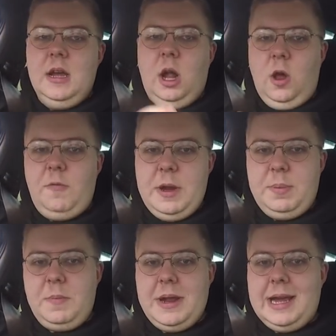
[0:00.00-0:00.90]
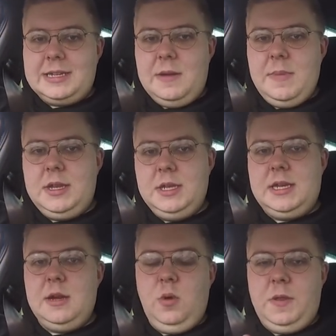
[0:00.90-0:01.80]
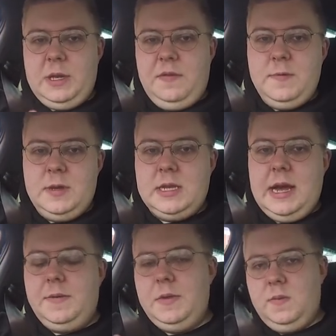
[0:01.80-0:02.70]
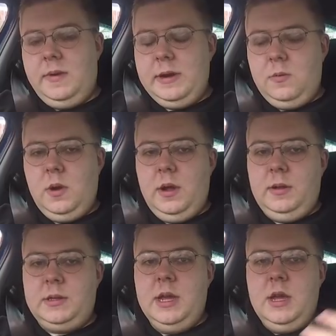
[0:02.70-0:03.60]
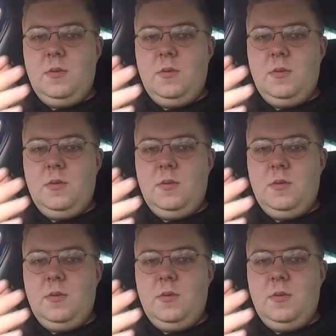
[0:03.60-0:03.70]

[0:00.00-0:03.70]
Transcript: a lot of people have been asking me to see what the differences are in the real world